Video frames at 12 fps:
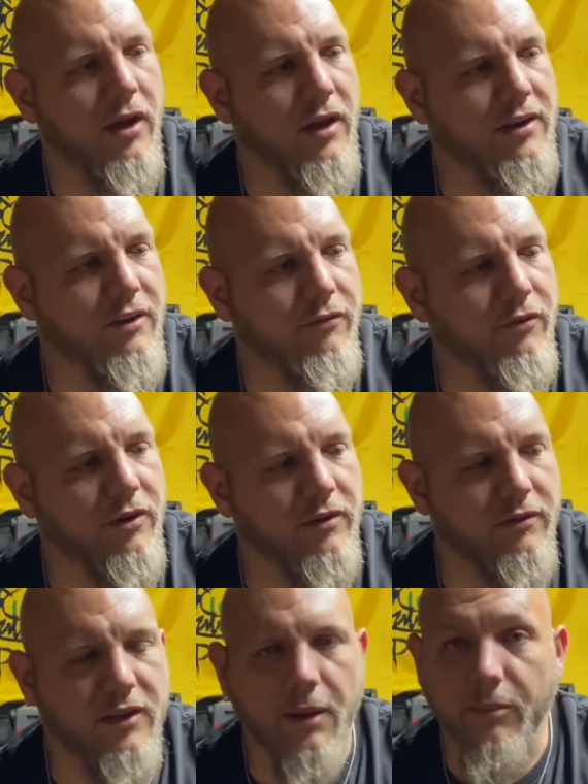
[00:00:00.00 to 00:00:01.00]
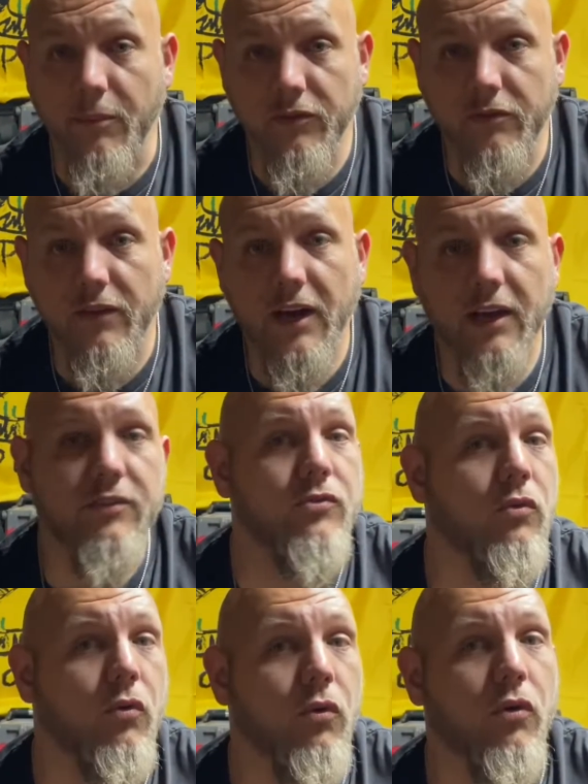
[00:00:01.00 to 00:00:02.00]
different type of muzzle device
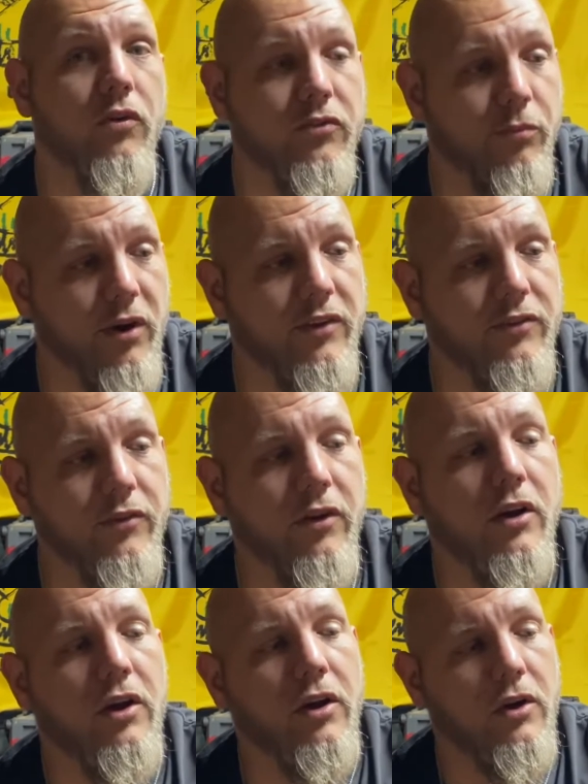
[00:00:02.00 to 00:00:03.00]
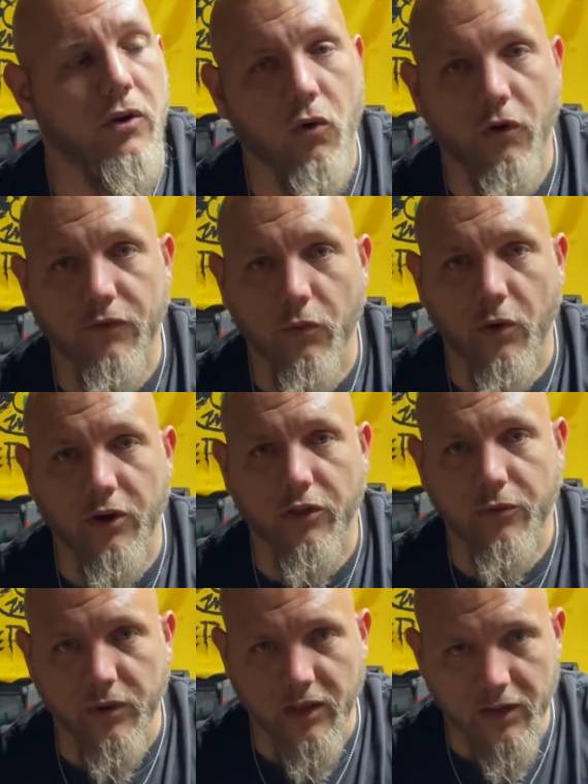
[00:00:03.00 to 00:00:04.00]
or suppressor, or if you want your
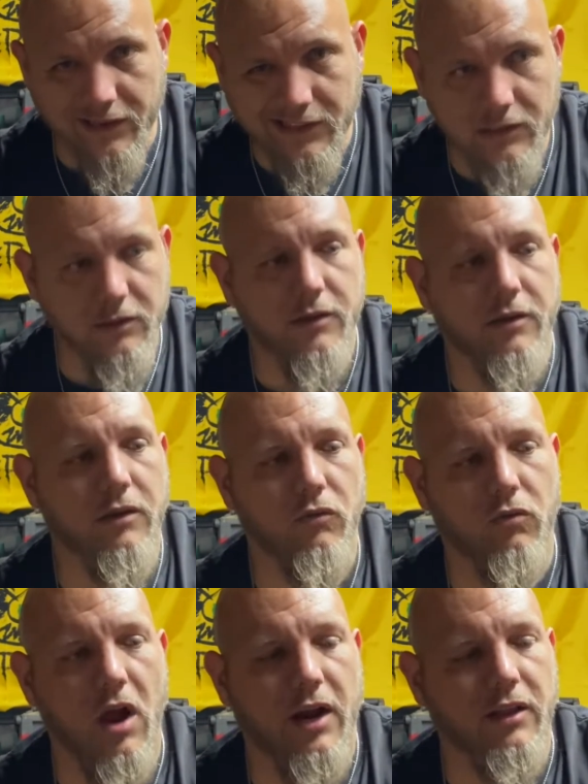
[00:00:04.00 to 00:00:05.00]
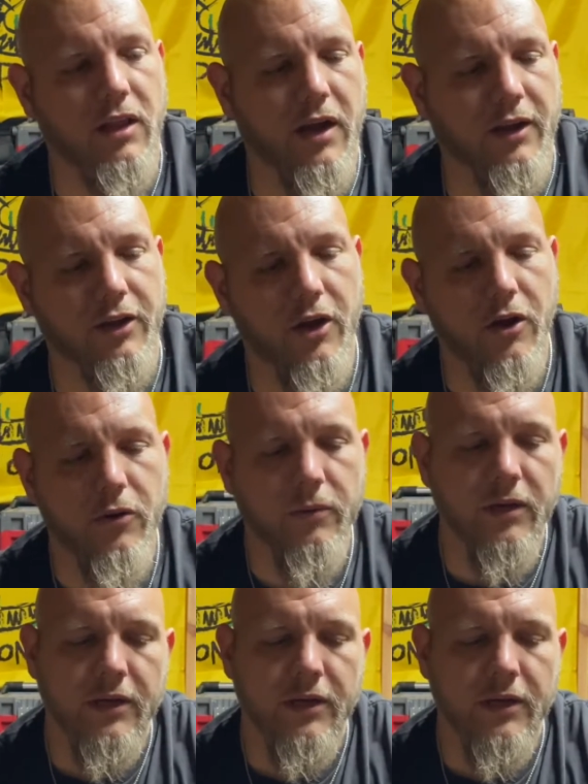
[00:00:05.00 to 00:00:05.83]
3-leg, rock and lock and go.